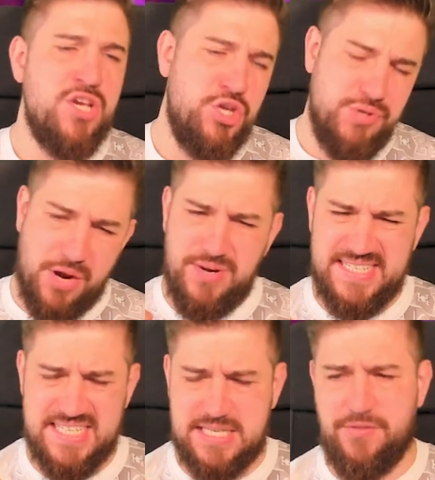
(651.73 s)
You don't
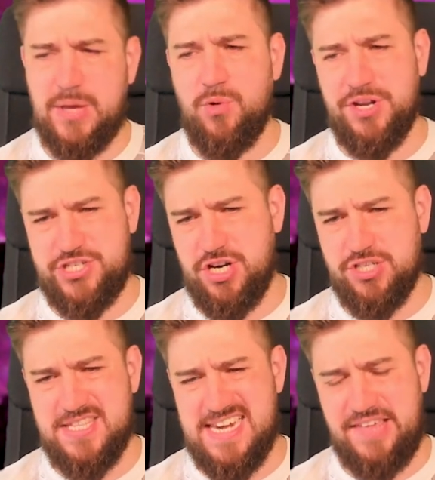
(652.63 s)
necessarily want to
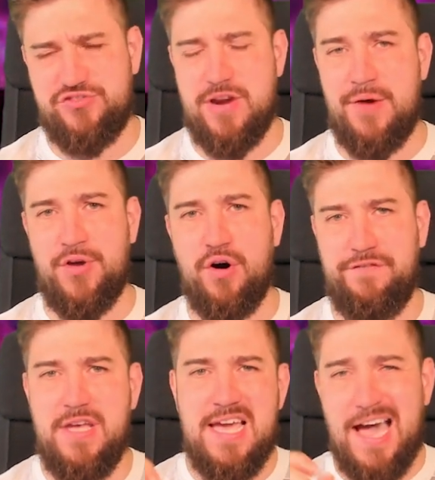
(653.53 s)
charge the Death Shroud
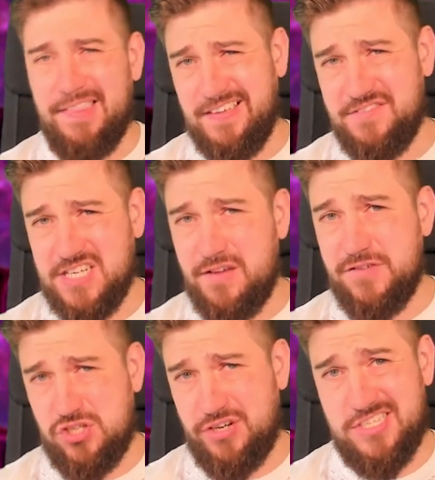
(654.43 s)
off and leave
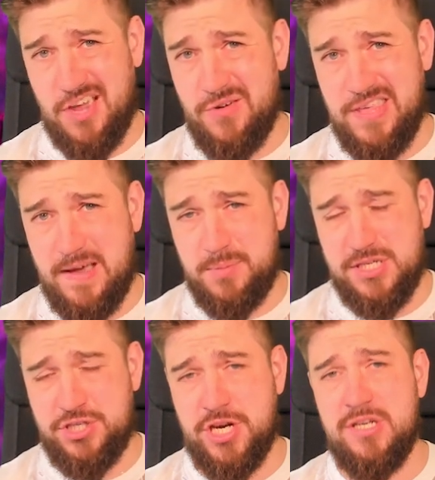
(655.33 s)
Typhus on his own in that
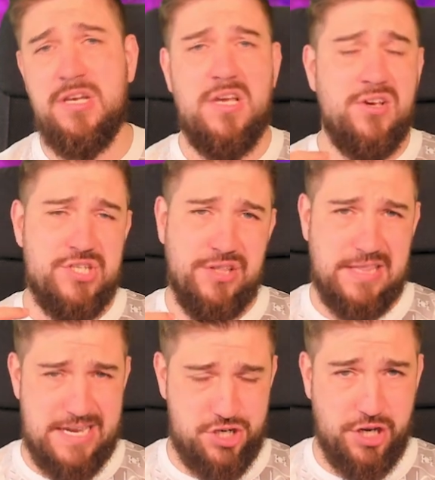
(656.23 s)
position, because
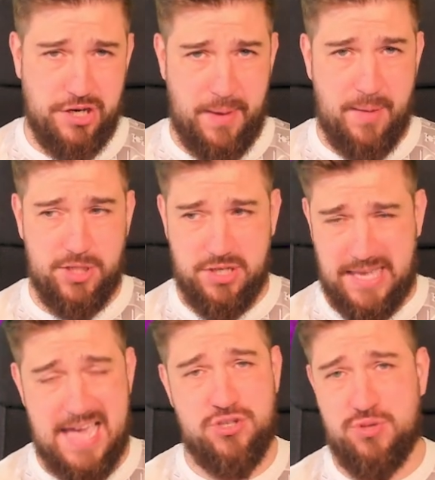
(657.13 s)
unless you're going to be able to
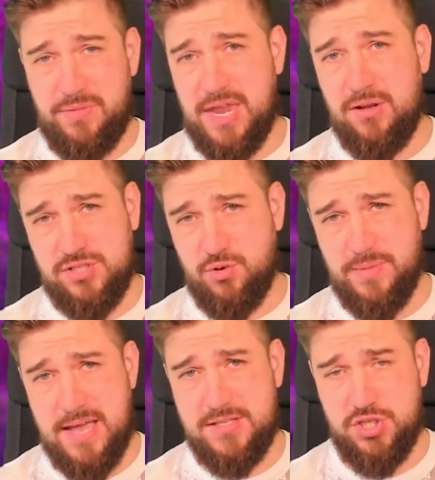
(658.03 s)
get something else
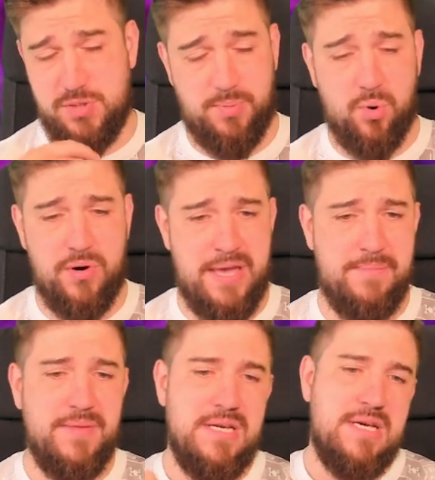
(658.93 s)
up there to support
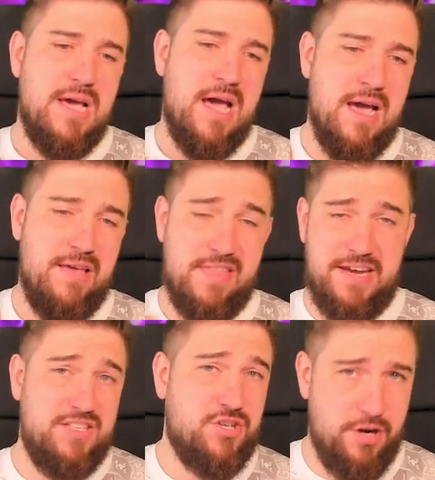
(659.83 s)
him,
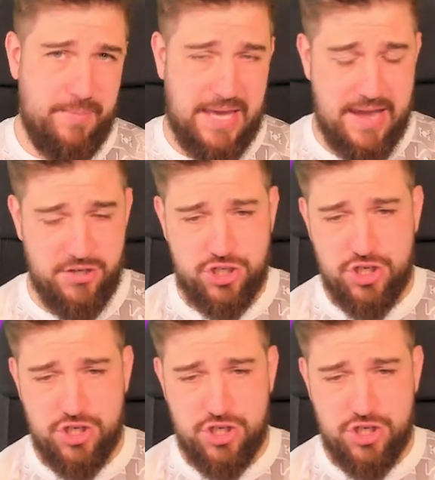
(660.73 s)
then he's going to be getting